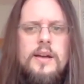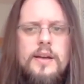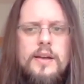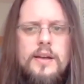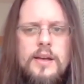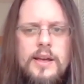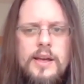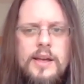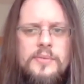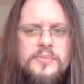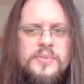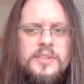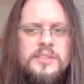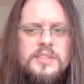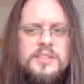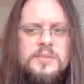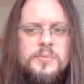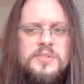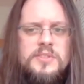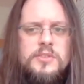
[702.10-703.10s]
I think
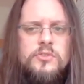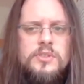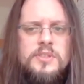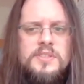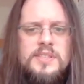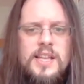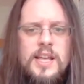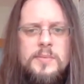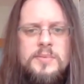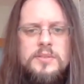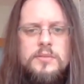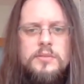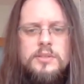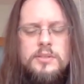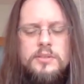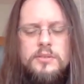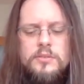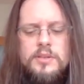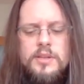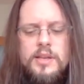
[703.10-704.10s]
this position is
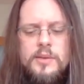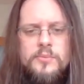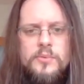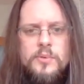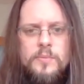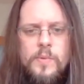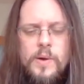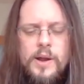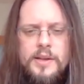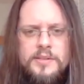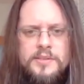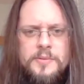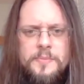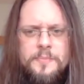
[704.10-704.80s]
absolutely okay for white.